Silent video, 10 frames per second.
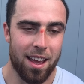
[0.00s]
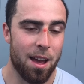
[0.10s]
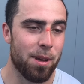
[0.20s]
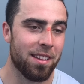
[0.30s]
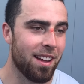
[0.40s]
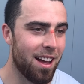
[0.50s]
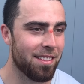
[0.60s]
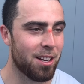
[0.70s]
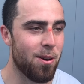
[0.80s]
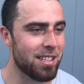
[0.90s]
Yeah, I mean,
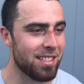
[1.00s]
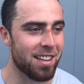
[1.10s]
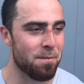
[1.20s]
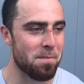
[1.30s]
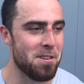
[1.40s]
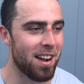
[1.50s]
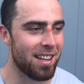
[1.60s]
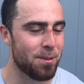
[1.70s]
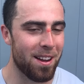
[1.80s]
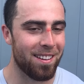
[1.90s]
the questions come from you
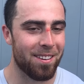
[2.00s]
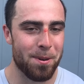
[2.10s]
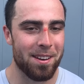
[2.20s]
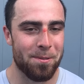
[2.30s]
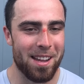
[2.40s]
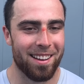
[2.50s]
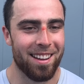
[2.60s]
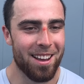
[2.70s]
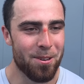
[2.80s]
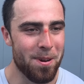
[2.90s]
guys. We
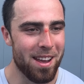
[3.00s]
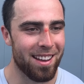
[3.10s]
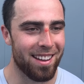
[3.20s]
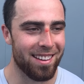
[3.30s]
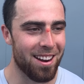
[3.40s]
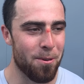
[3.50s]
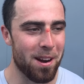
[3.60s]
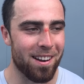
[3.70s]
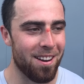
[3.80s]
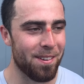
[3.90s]
you know,
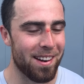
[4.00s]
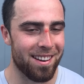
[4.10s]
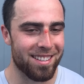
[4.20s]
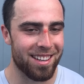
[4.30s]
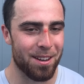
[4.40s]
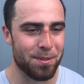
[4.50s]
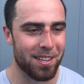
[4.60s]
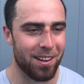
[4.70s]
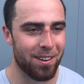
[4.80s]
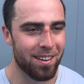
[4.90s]
we're confident in ourselves,
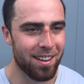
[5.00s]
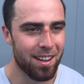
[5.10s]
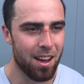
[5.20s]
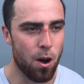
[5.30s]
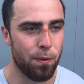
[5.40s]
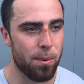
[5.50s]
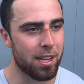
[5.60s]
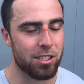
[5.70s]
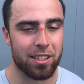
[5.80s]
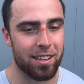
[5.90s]
so hopefully
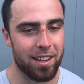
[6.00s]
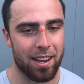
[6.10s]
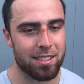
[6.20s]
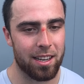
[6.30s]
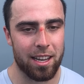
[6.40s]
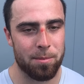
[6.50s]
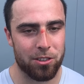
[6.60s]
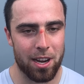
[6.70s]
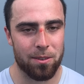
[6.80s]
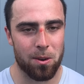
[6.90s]
we can just keep, like I said, keep
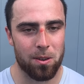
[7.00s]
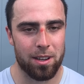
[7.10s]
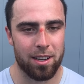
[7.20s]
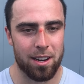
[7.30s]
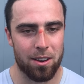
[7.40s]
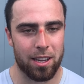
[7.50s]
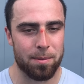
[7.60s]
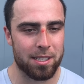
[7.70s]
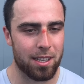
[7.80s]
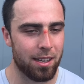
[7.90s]
the train rolling and, you know,
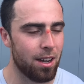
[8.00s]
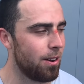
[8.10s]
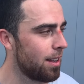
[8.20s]
keep this thing going.